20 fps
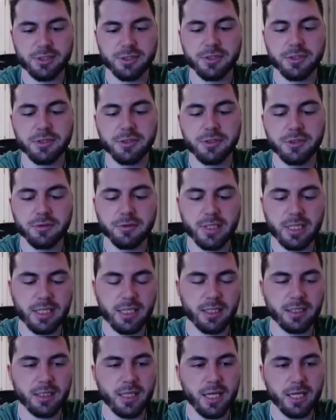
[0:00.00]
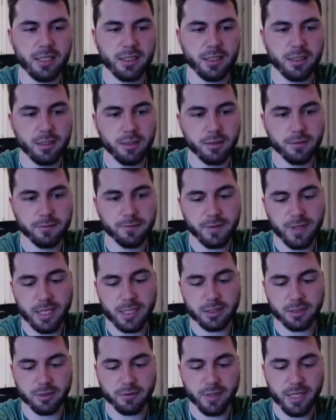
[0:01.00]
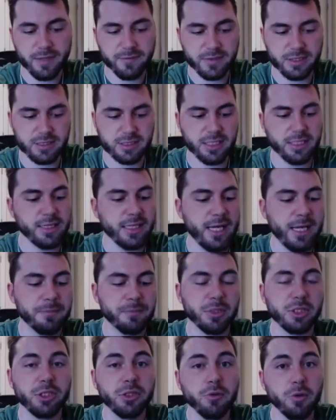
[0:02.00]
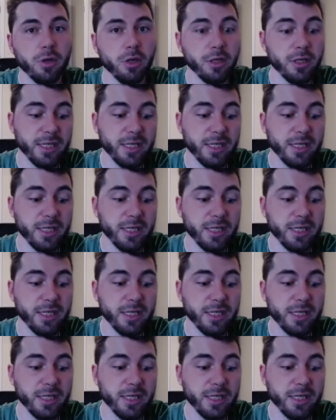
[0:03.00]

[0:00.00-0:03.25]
So you do get a lot of holographics like that, but you are